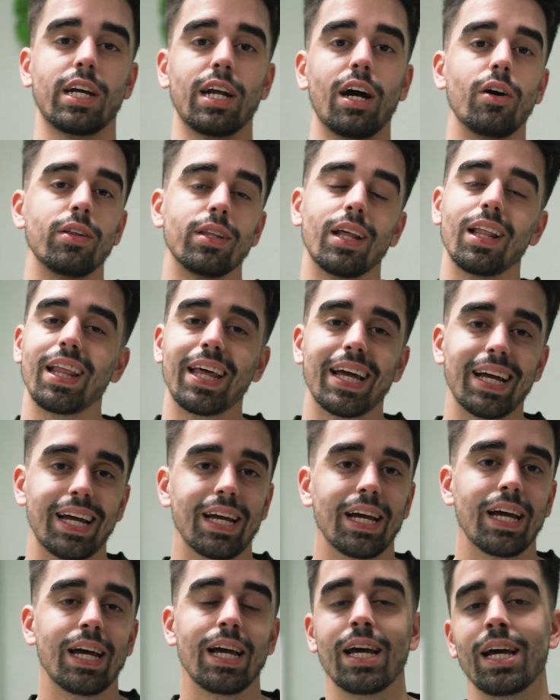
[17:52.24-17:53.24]
it out in the
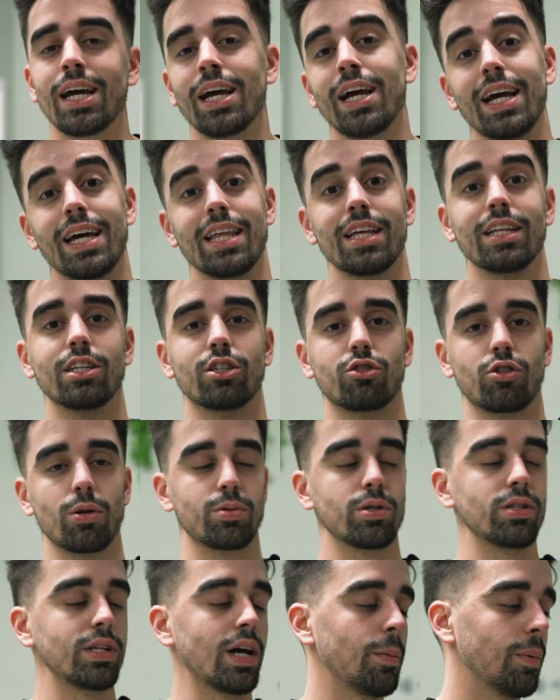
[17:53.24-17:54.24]
link in the
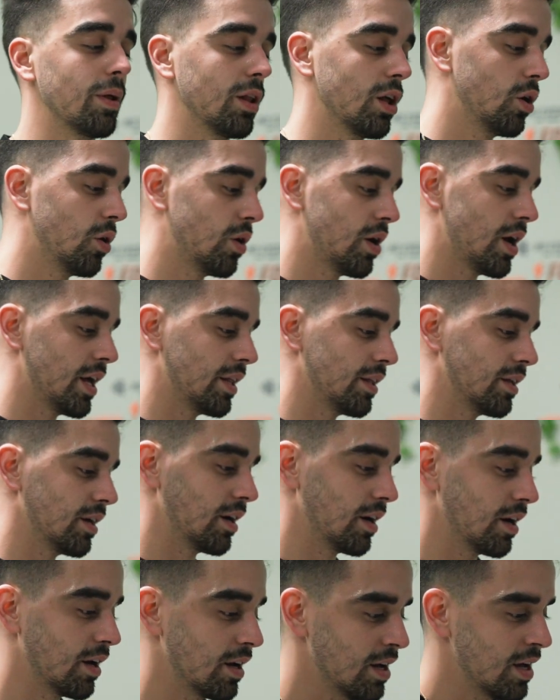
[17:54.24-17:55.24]
description down below. And
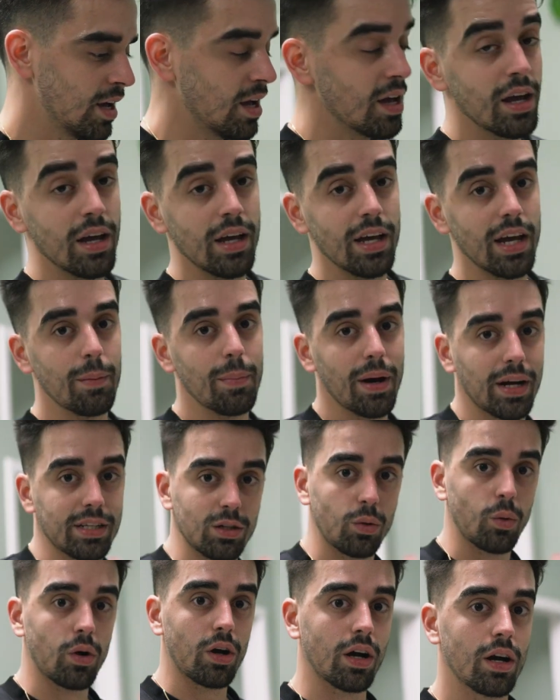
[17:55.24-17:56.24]
yeah, back
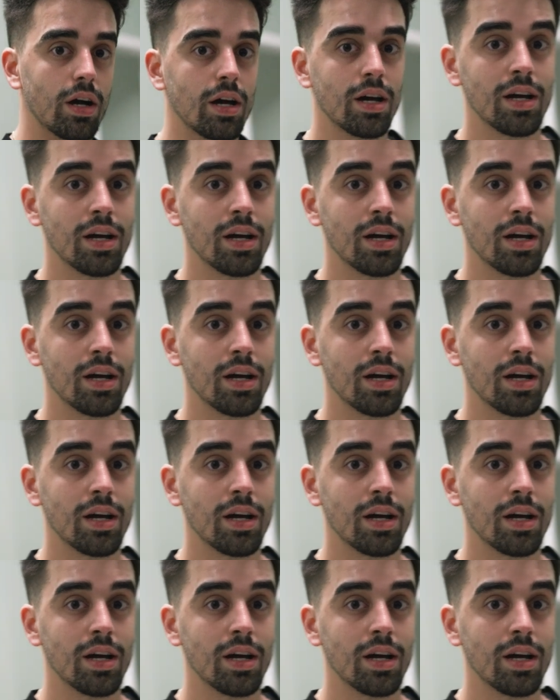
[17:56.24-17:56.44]
to work.